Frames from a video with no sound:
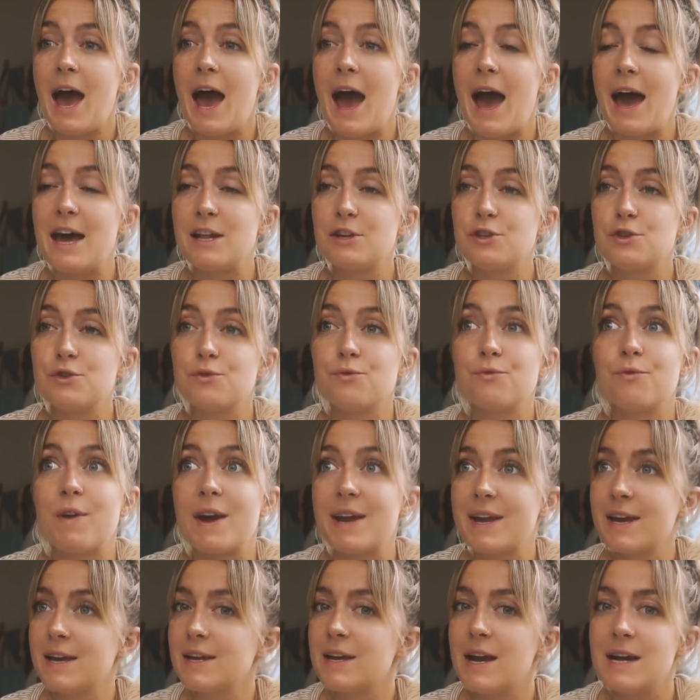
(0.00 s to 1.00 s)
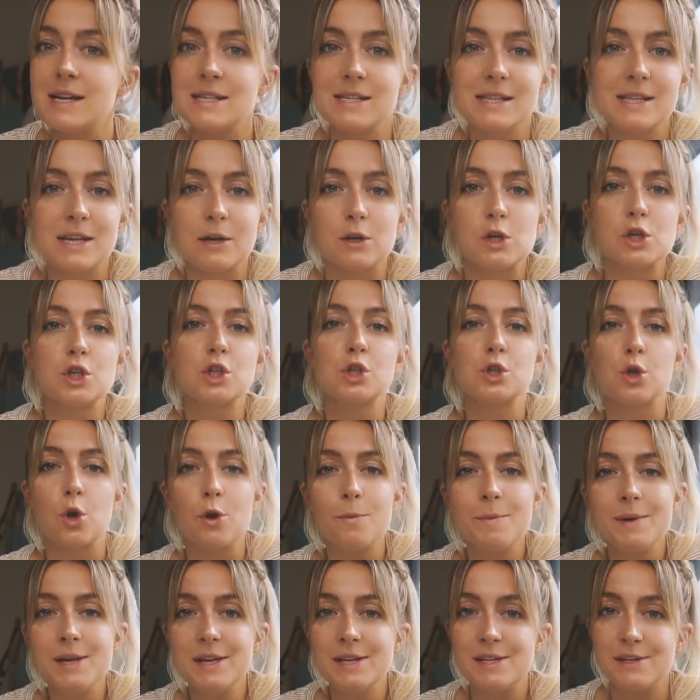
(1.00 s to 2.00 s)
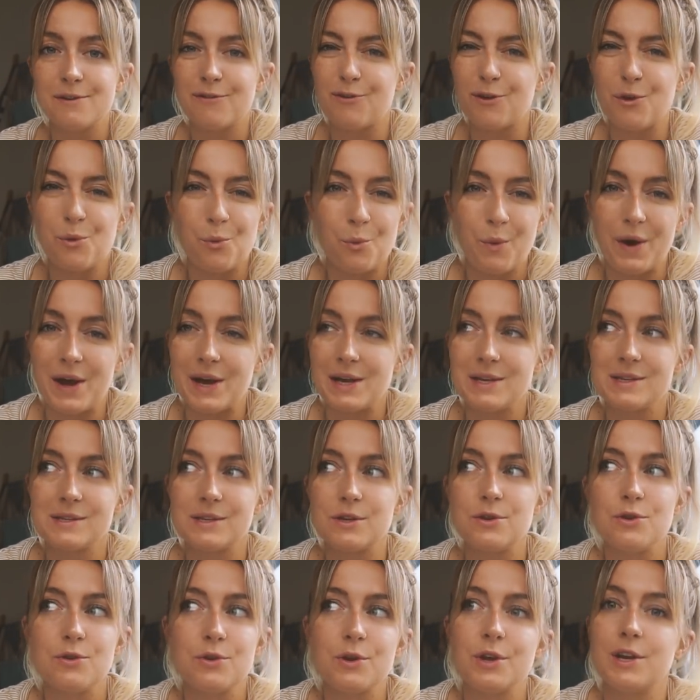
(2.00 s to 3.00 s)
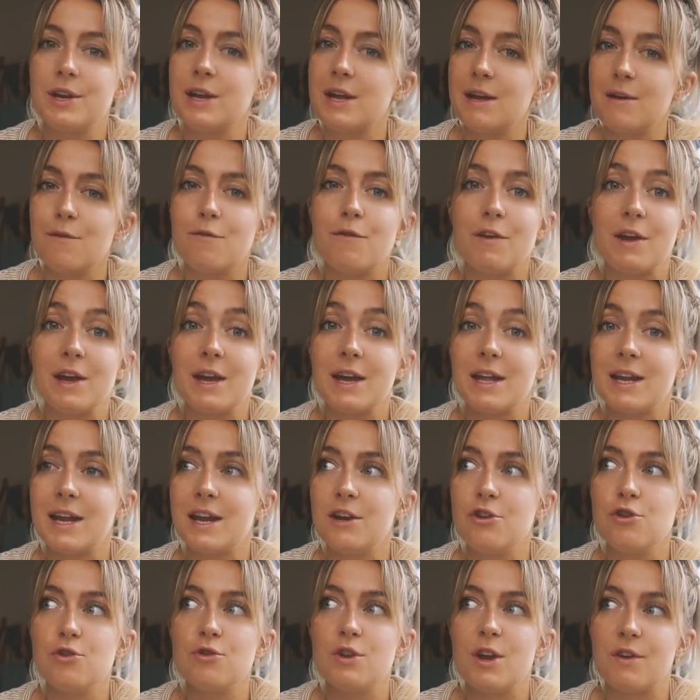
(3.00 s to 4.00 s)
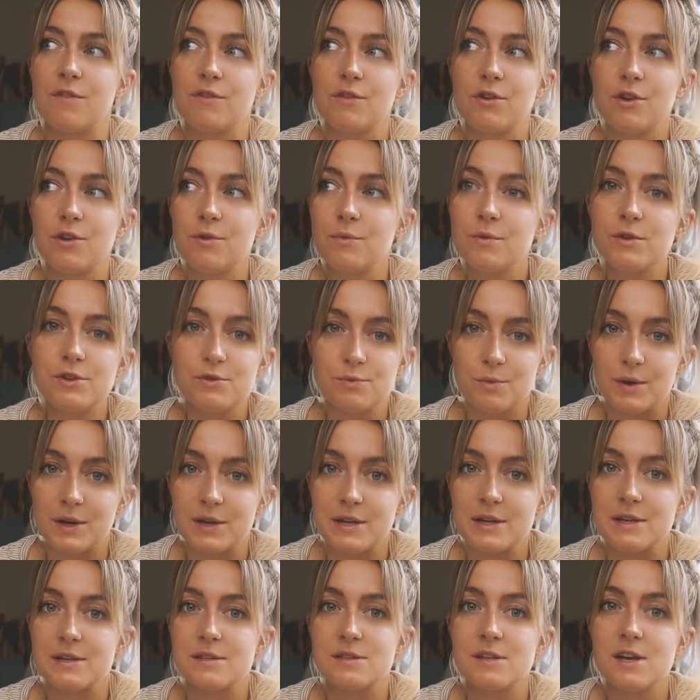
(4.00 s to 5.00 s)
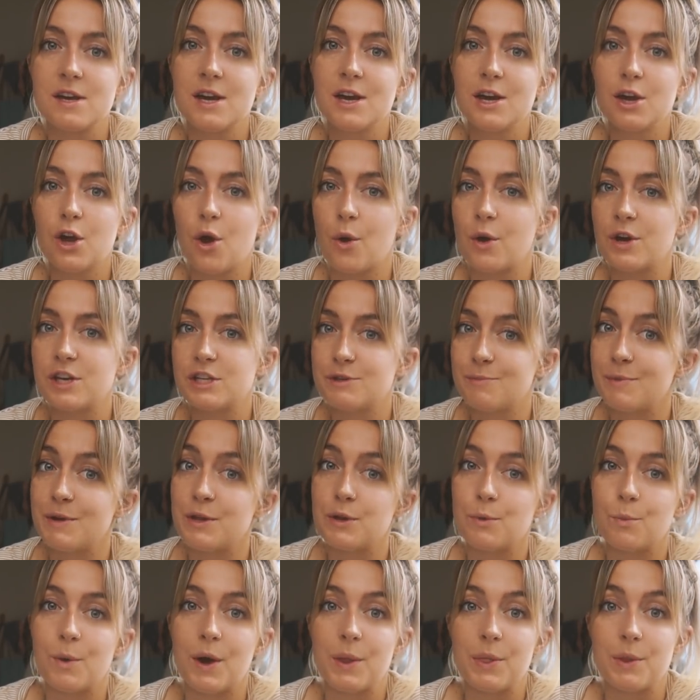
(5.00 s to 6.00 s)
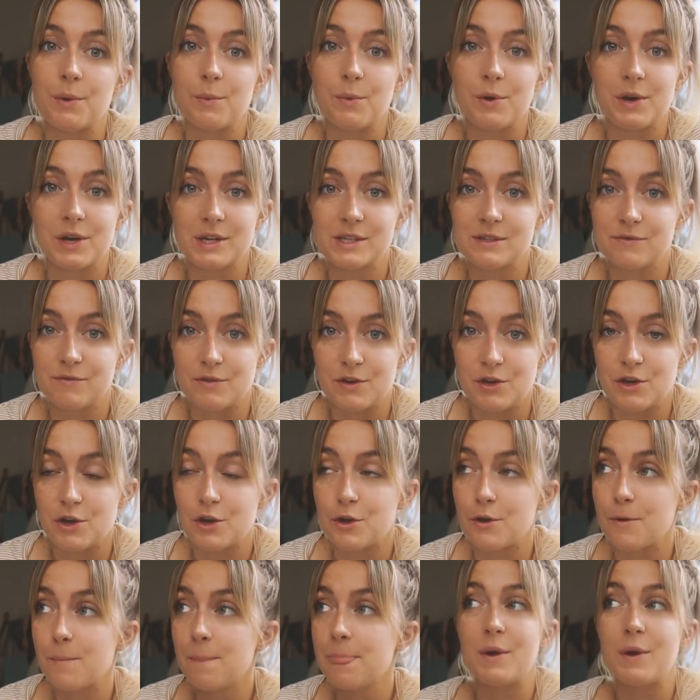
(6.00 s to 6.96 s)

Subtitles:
and recognize that there are so many different ways that you can eat vegan, and you never know which one is going to be the one that works for you.